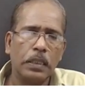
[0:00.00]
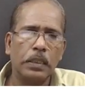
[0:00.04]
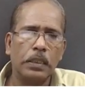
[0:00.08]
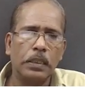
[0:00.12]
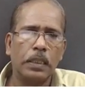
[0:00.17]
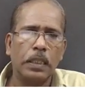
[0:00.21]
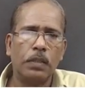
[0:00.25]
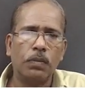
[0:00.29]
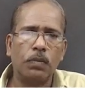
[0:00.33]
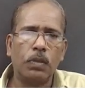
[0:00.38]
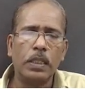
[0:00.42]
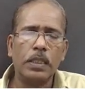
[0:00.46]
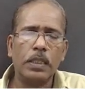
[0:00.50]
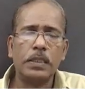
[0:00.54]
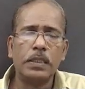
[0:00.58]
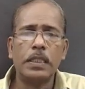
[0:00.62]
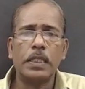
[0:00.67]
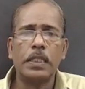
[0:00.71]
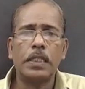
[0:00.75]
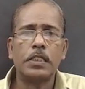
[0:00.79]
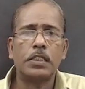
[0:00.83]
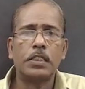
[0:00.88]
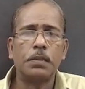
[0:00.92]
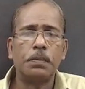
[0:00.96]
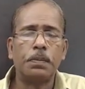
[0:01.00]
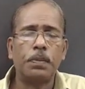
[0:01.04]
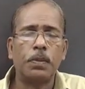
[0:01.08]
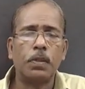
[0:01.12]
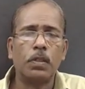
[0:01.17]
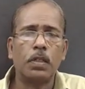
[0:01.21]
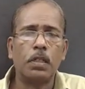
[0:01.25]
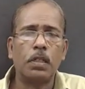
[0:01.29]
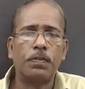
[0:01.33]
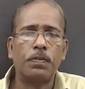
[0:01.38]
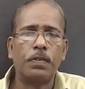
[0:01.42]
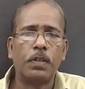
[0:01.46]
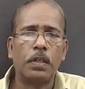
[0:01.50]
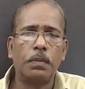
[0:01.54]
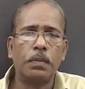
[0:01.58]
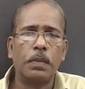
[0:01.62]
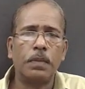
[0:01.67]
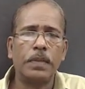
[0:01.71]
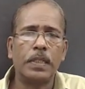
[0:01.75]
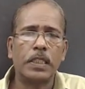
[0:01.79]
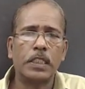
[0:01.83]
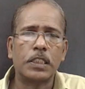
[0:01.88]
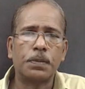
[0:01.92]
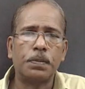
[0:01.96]
Then what is the reciprocal form
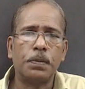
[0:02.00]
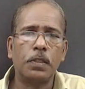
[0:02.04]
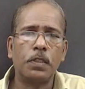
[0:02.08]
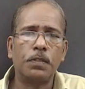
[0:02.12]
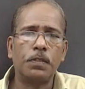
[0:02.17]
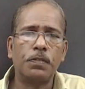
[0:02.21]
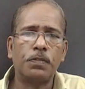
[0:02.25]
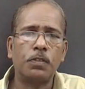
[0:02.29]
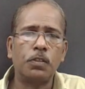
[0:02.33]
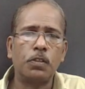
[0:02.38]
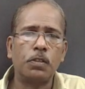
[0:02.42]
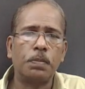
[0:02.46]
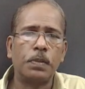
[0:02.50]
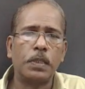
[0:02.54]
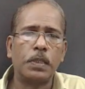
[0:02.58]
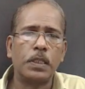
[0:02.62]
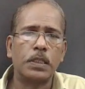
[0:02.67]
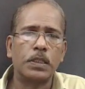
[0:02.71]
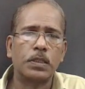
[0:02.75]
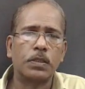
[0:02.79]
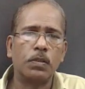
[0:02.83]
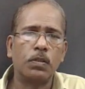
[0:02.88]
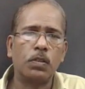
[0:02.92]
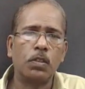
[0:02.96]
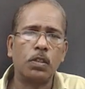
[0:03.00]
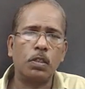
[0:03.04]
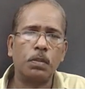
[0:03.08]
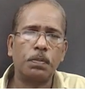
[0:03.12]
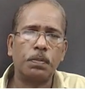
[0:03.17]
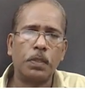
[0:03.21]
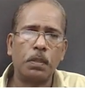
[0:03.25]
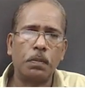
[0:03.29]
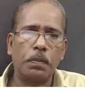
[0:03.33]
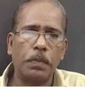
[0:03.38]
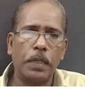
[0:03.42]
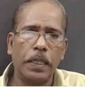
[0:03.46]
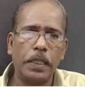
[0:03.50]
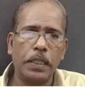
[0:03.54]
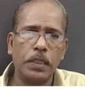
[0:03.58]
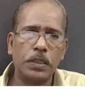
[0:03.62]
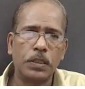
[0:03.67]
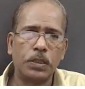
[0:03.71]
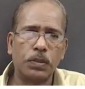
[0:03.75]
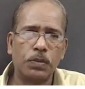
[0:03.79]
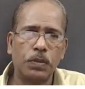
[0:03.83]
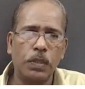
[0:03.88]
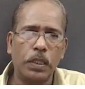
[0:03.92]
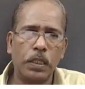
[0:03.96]
of x power 4 plus 1 whole power
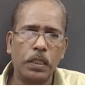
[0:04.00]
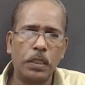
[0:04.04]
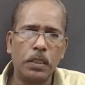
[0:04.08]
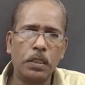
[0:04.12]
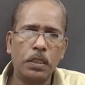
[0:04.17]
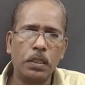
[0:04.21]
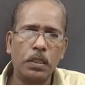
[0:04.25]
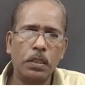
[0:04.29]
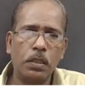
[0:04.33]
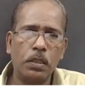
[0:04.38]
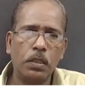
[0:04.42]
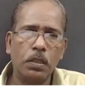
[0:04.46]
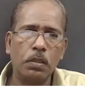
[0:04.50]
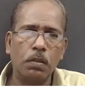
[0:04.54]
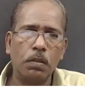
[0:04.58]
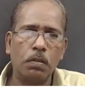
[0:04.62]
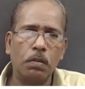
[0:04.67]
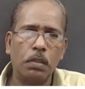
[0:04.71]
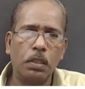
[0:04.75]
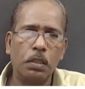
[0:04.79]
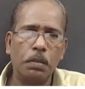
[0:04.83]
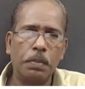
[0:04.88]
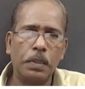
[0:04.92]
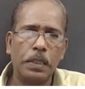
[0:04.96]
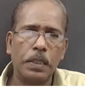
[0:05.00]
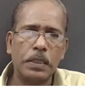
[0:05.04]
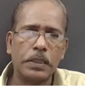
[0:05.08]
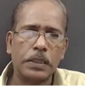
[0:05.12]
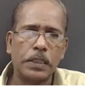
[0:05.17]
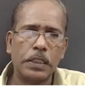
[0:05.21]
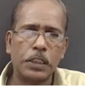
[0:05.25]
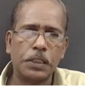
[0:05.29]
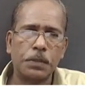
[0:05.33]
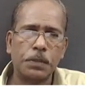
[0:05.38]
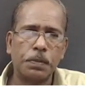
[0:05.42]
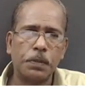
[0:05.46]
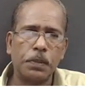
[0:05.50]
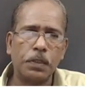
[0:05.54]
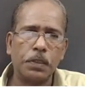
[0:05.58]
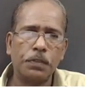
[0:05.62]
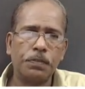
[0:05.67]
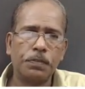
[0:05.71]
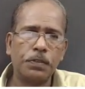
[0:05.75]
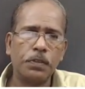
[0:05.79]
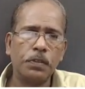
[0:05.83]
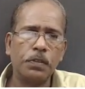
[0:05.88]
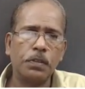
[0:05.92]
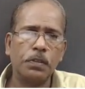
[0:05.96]
minus 1, 1 plus x power
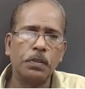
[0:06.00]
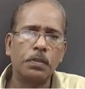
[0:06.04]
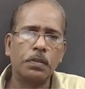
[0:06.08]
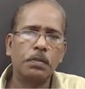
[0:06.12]
4.